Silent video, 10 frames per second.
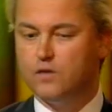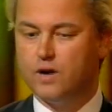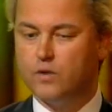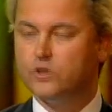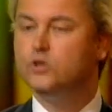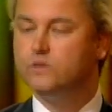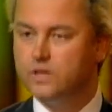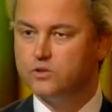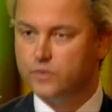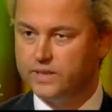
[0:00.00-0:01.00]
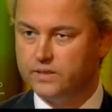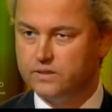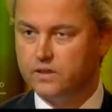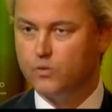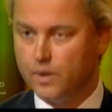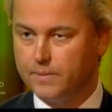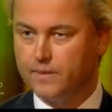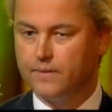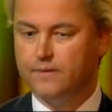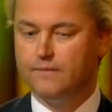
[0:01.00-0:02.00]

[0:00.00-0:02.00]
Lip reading: of how we should not treat women.